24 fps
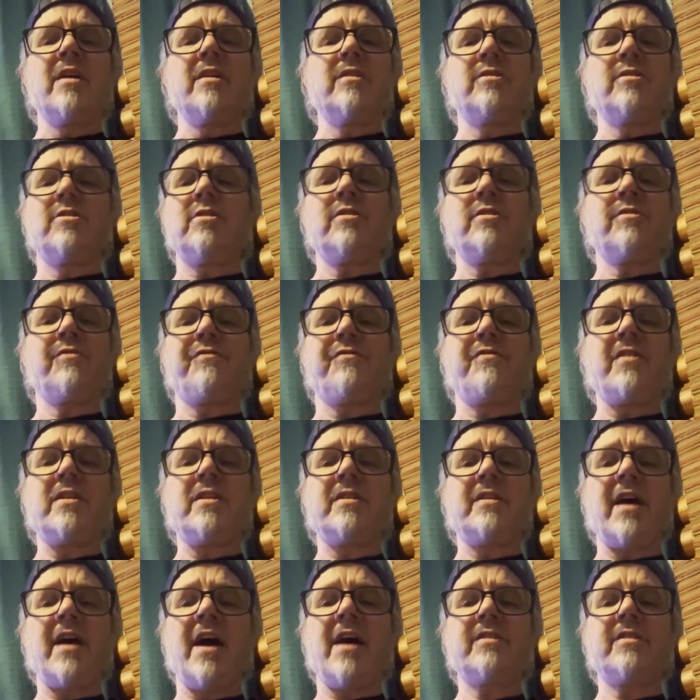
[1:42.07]
It's just
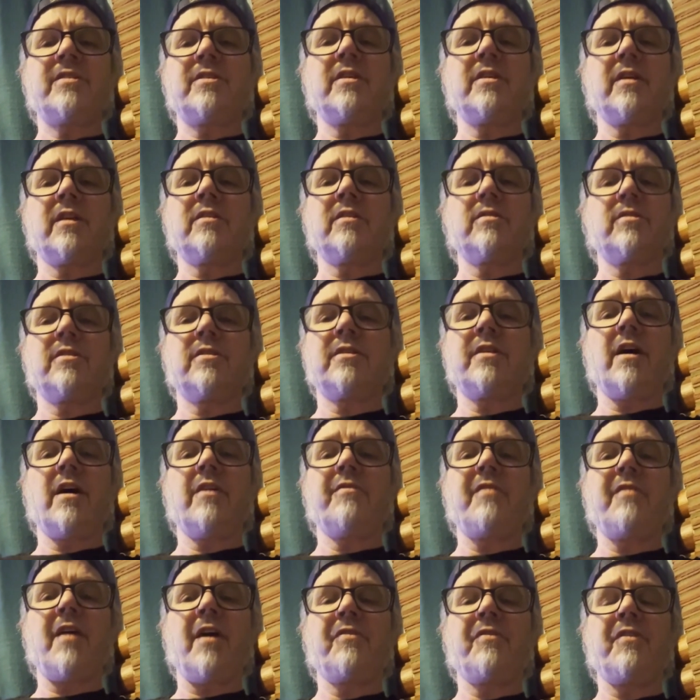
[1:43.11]
fantastic
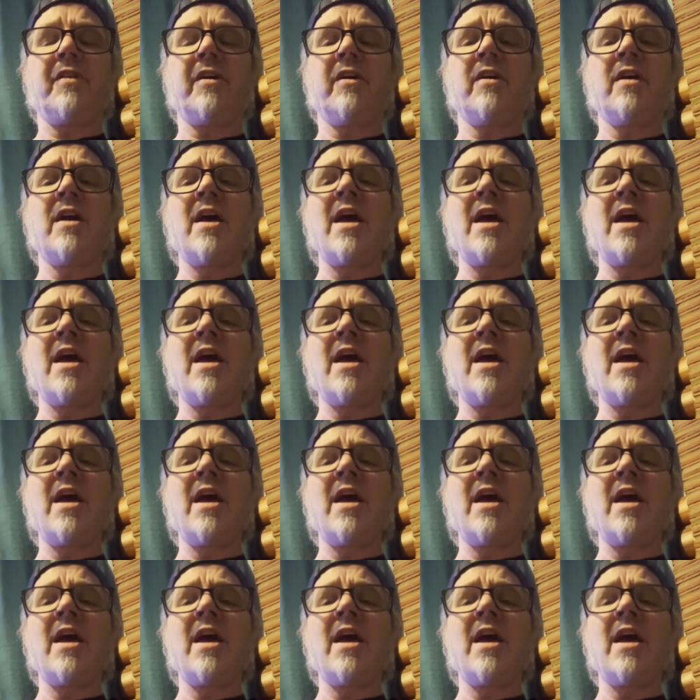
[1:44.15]
stuff out there.